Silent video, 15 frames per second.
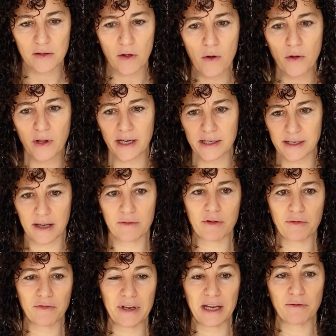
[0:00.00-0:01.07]
The whole idea of
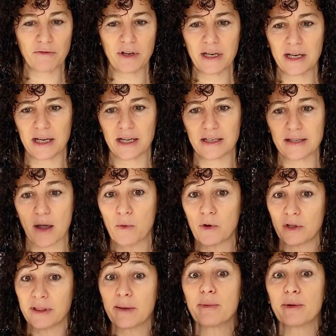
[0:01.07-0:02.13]
the infinity is that
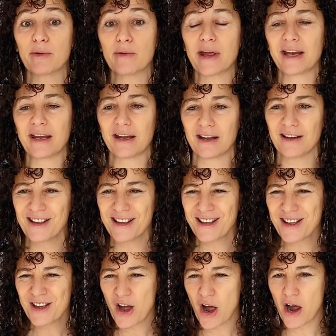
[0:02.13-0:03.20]
we're liberating
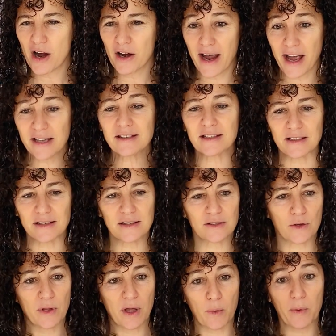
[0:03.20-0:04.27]
our essence so
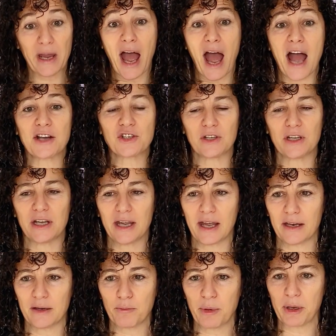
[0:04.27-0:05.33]
that we actually
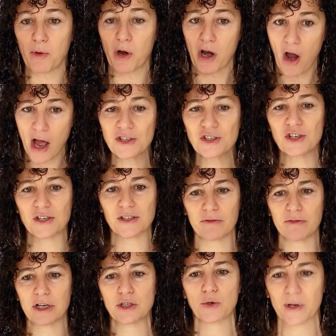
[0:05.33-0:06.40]
can be more conscious of
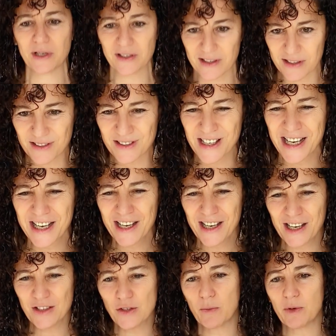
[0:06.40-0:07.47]
our choices.
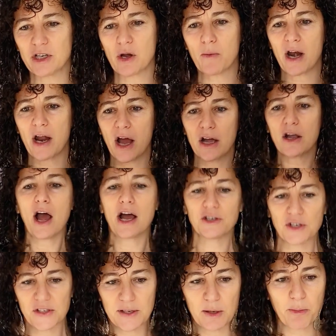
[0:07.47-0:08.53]
And so we don't want to
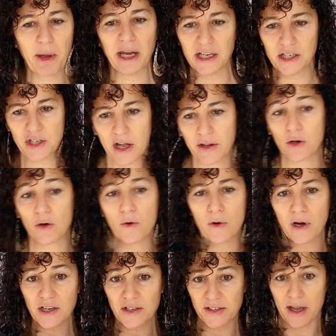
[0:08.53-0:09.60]
unconsciously pin each other or
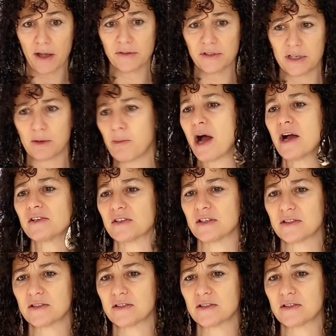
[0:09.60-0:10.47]
ourselves into boxes.